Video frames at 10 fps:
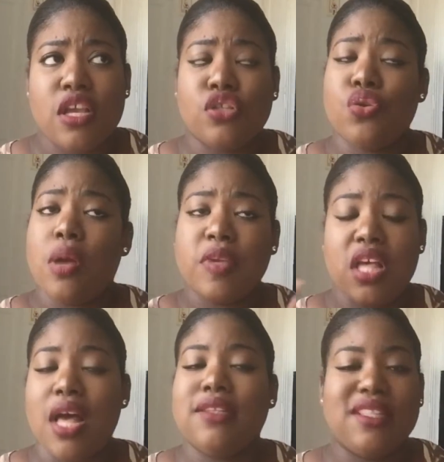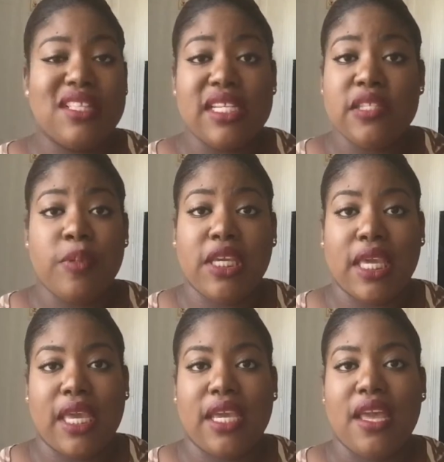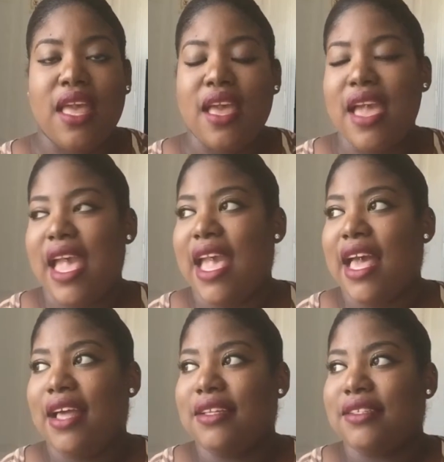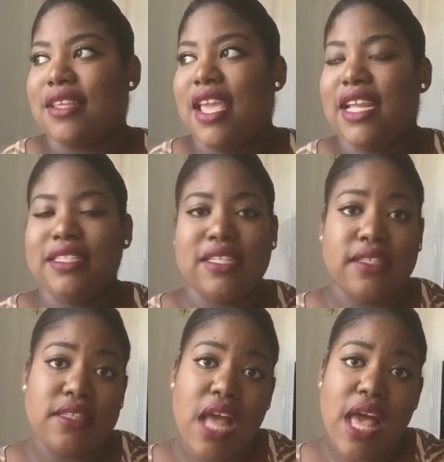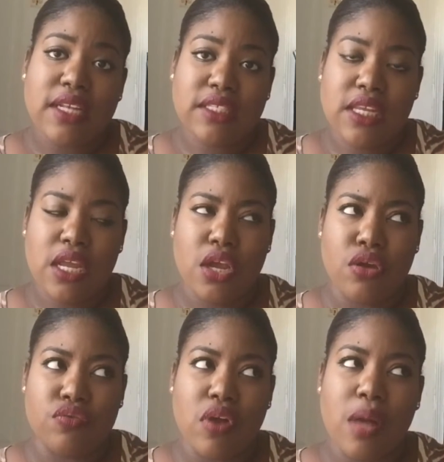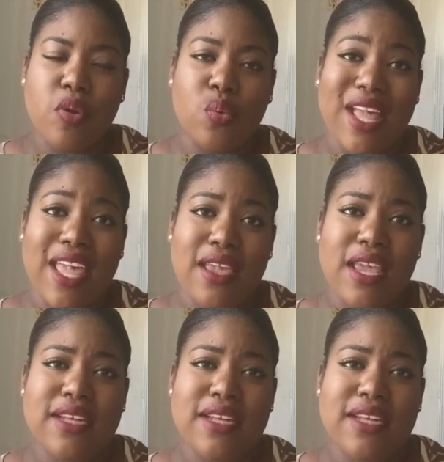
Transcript: So I'm constantly speaking, and it does not rub away.